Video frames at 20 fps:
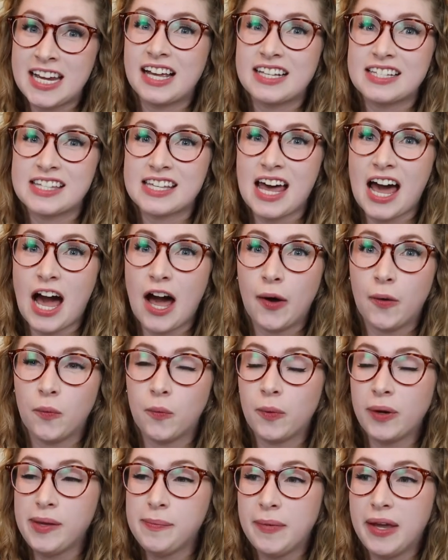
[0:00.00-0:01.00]
is
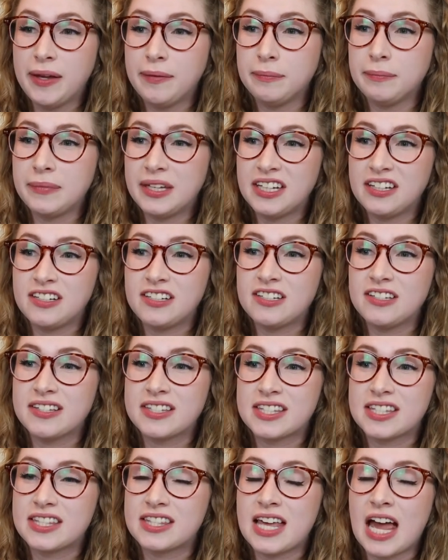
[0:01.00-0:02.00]
that we made
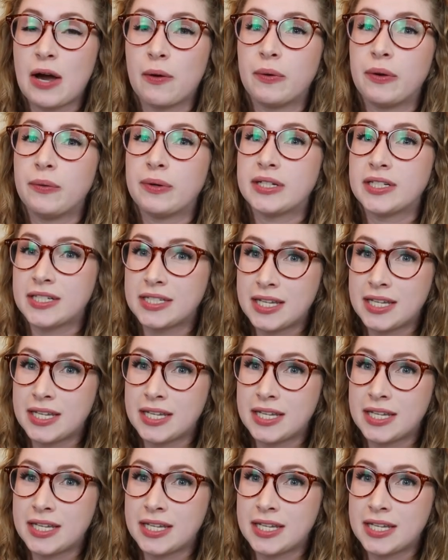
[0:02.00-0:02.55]
meals that we would